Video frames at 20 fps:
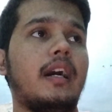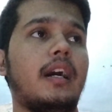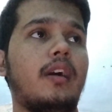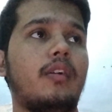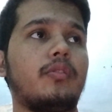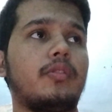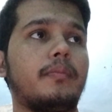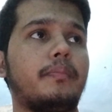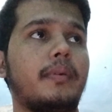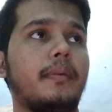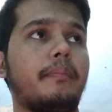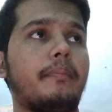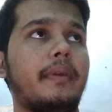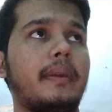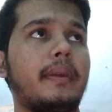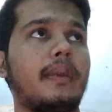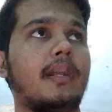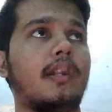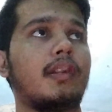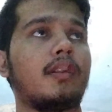how to
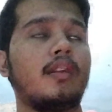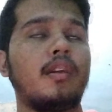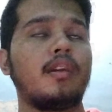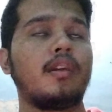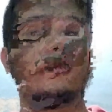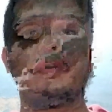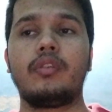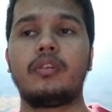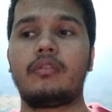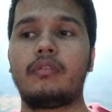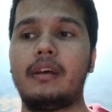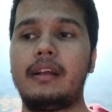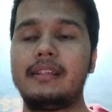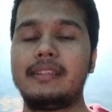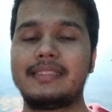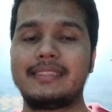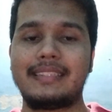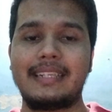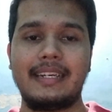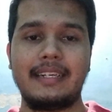prepare for
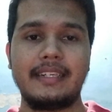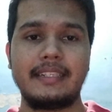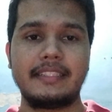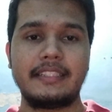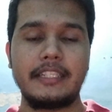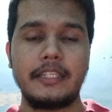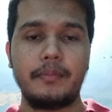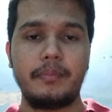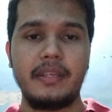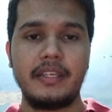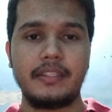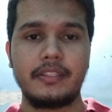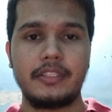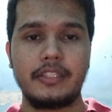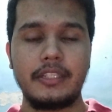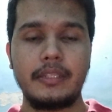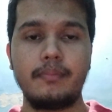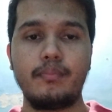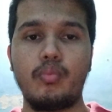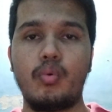12th standard
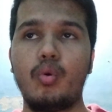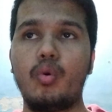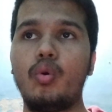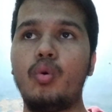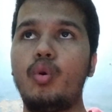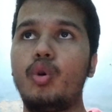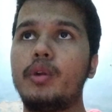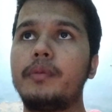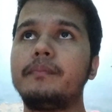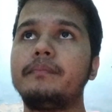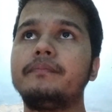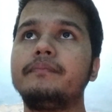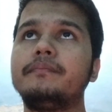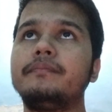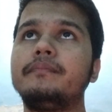CBSE board